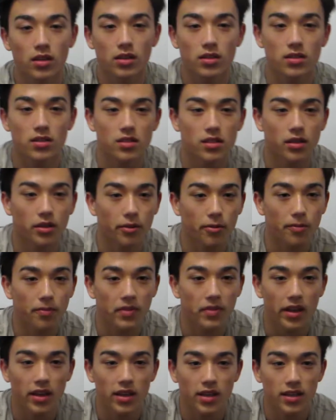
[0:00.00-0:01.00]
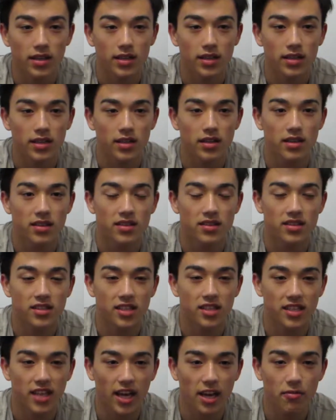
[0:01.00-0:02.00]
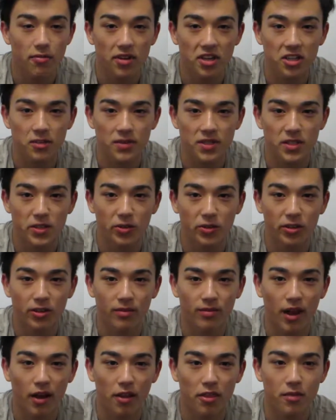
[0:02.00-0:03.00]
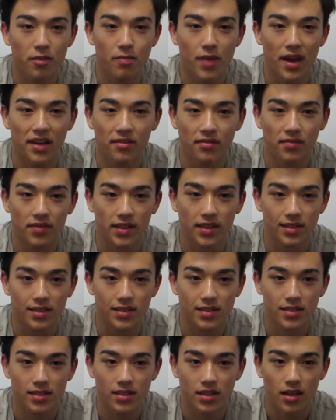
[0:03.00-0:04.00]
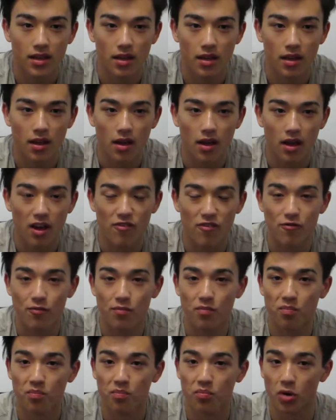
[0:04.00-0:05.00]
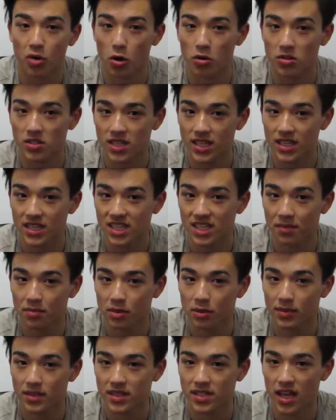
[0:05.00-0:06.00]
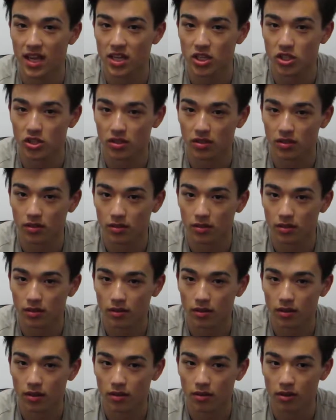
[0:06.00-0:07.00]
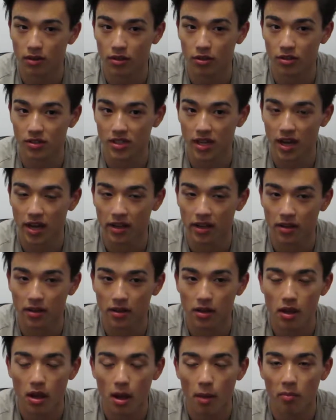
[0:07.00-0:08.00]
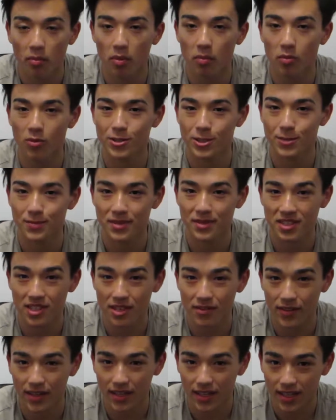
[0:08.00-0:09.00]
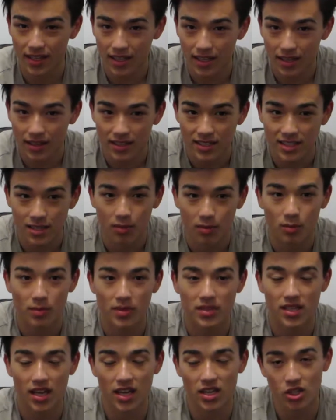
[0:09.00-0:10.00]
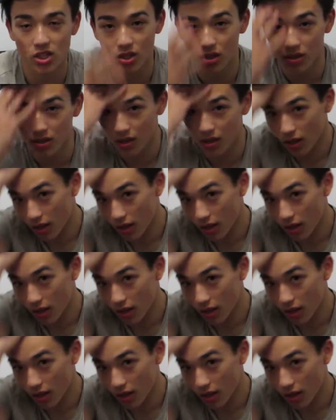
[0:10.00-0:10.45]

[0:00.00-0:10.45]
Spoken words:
So, today we're going to be talking about the benefits of protein supplementation in your diet, but more specifically the supplementation